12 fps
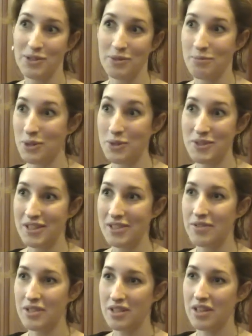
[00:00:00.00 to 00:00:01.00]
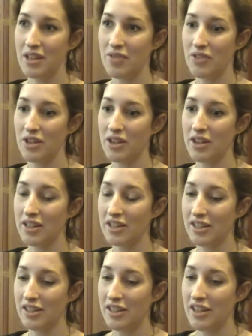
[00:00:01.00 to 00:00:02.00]
motives, if you like.
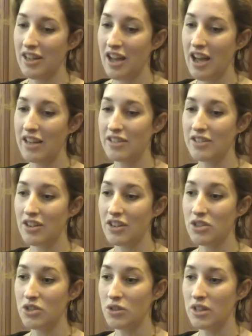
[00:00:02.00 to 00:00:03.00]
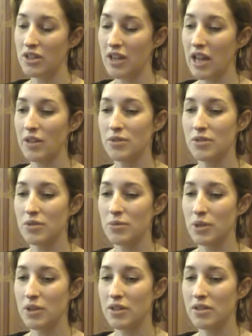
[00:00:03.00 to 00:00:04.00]
And I joined the council
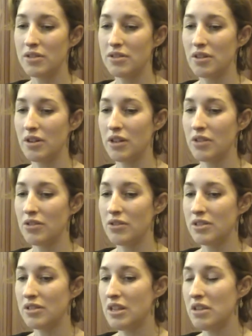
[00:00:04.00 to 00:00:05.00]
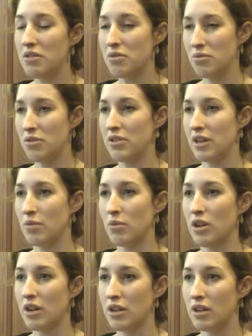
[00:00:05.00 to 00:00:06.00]
because I could see through that
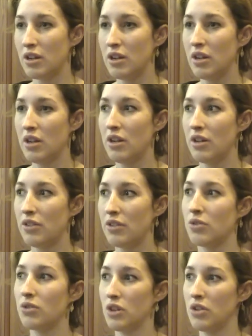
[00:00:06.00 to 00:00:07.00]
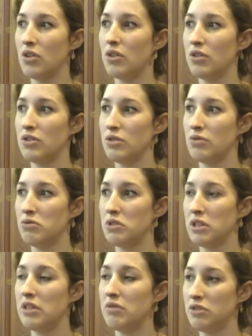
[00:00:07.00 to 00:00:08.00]
work that although you can do
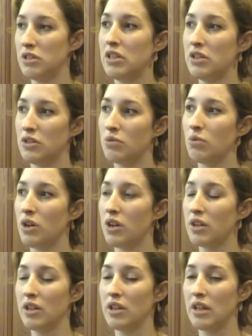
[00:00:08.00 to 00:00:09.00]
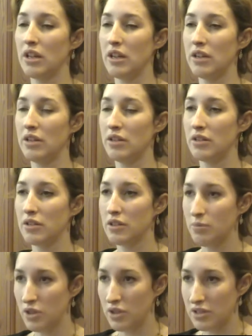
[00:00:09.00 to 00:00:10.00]
really, really good work in
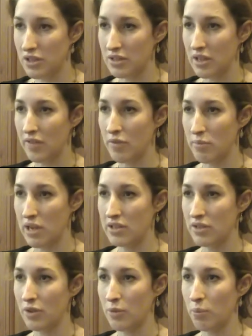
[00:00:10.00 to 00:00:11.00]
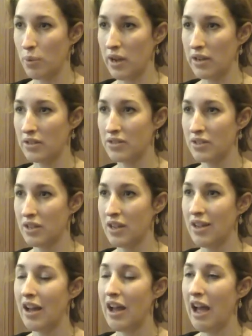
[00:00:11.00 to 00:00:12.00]
communities and have a massive impact,
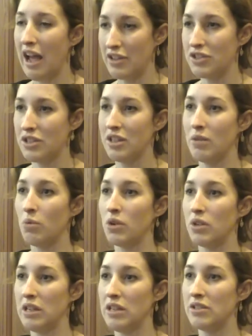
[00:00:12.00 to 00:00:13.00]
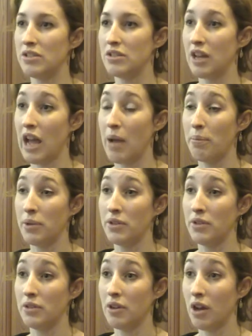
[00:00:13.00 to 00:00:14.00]
actually what needs to
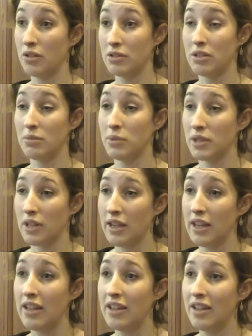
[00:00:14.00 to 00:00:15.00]
happen ultimately